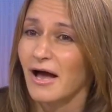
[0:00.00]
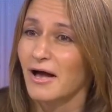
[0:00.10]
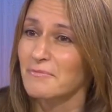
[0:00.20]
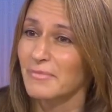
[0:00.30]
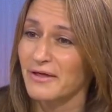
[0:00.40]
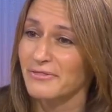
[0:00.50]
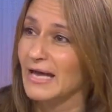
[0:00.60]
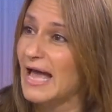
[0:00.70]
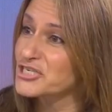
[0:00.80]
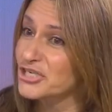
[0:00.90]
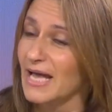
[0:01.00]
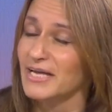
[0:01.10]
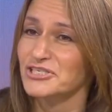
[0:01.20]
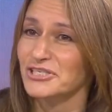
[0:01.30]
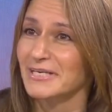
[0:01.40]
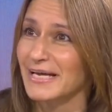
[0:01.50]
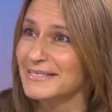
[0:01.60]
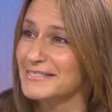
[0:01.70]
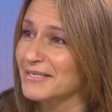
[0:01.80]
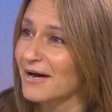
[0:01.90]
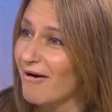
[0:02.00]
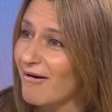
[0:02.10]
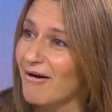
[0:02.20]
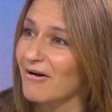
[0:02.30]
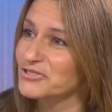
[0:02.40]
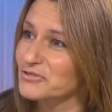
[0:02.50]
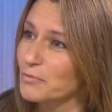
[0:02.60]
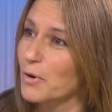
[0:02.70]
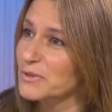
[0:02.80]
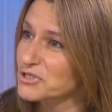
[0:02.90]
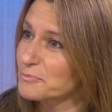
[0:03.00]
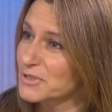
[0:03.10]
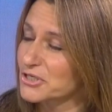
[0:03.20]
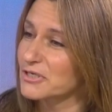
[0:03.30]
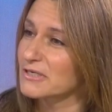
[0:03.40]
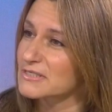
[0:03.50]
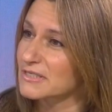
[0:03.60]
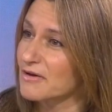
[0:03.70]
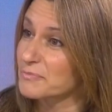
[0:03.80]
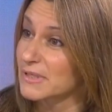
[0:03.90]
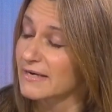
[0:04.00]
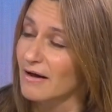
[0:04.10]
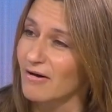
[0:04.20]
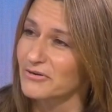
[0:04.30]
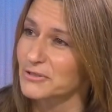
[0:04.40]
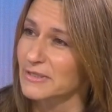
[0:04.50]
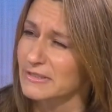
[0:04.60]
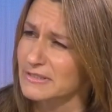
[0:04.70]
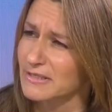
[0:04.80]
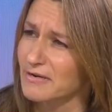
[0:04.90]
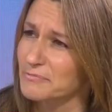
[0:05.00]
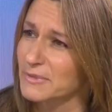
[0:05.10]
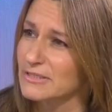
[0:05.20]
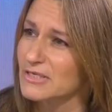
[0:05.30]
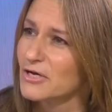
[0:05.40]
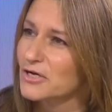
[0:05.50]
I think education is the heart of what we should be doing as a government and are doing as a government